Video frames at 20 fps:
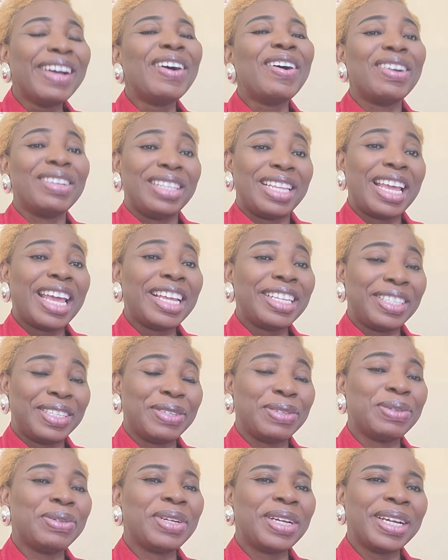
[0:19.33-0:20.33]
on
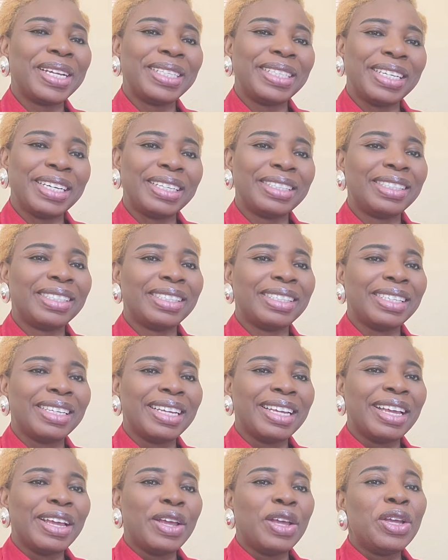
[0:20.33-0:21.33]
ethical conduct.
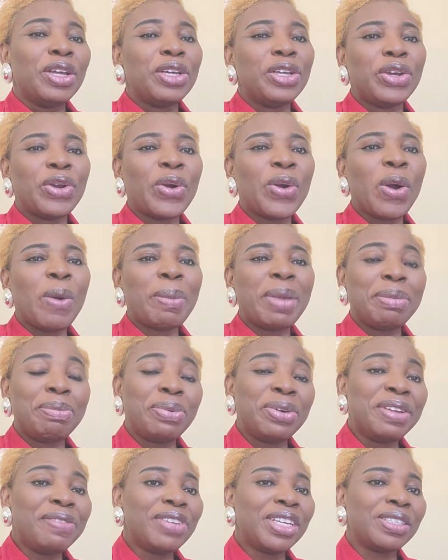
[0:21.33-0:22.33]
On my
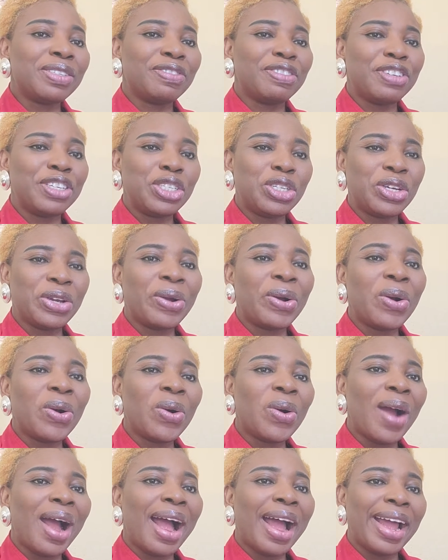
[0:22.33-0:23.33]
previous
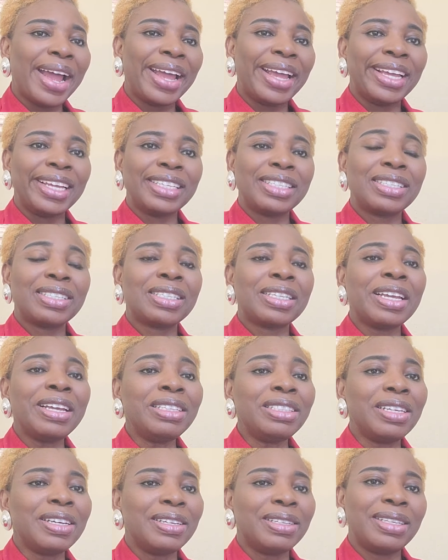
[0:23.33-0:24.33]
video, I
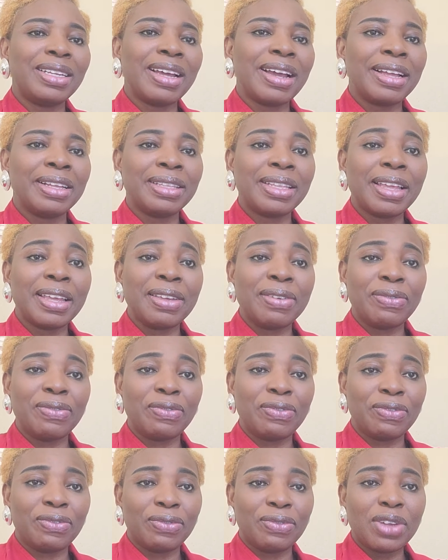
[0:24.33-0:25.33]
stated that if
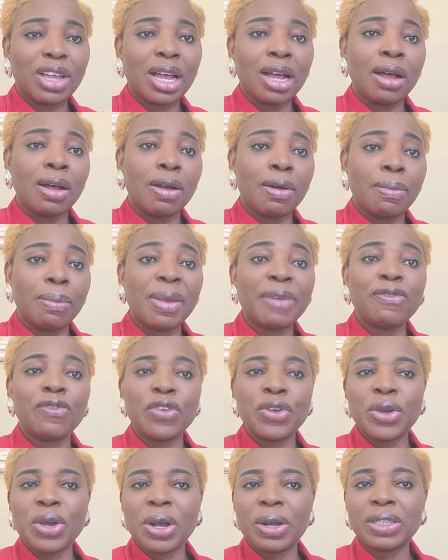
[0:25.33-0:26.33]
my
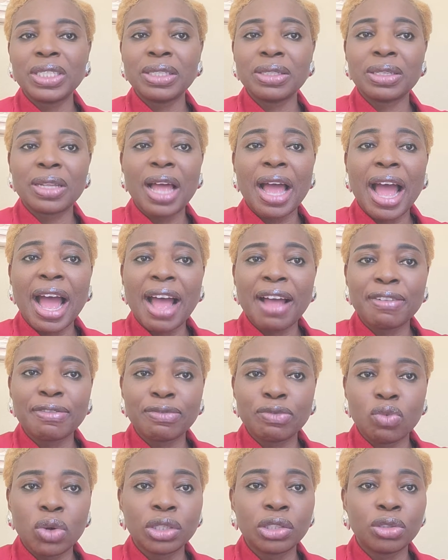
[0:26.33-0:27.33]
viewers have
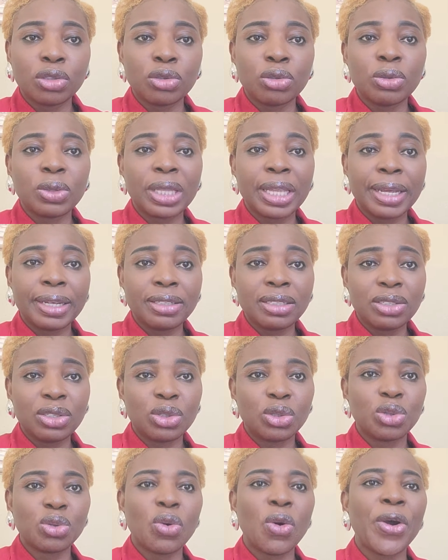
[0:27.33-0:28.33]
one or two
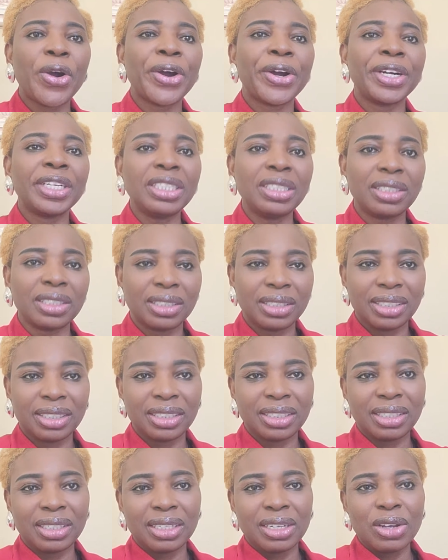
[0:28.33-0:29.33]
things to heart,
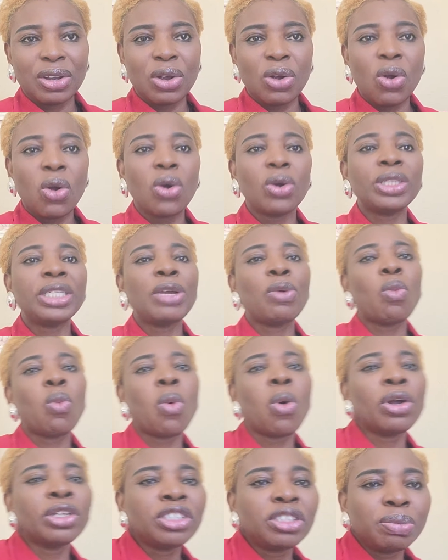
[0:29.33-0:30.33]
or they
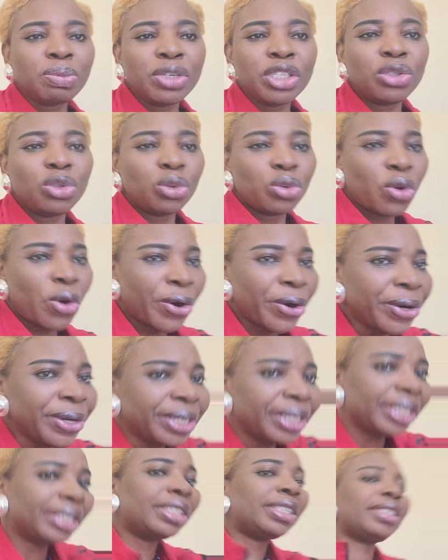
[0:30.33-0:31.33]
want me to heart